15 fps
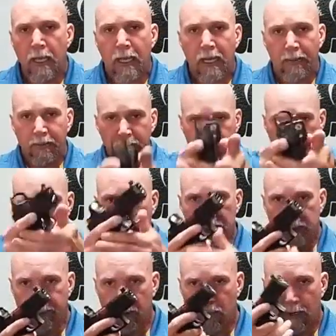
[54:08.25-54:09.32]
In this case,
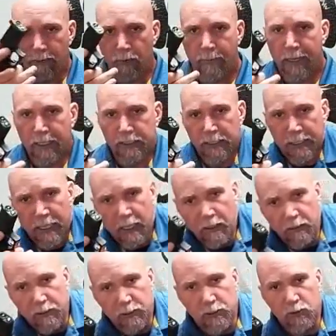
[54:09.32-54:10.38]
I'm going to grab the magazine out,
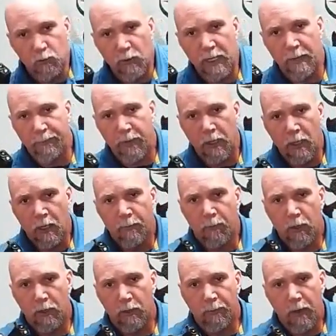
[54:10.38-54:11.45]
sweep,
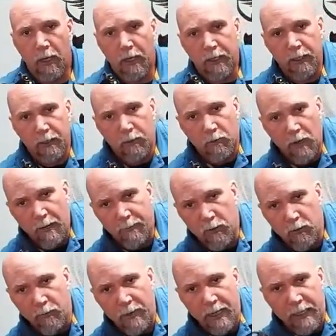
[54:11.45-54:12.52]
put it in the pocket, grab the
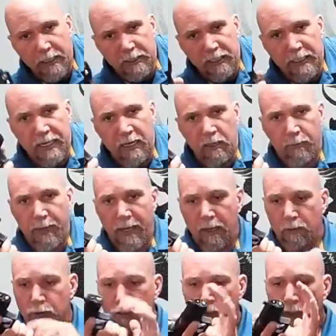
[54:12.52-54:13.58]
new magazine out of the
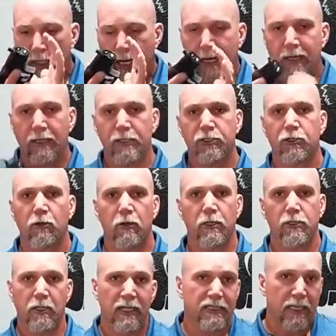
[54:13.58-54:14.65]
pouch, and insert it.
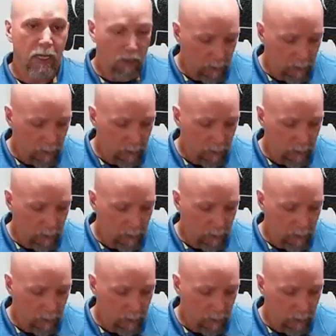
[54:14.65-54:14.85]
So that's how I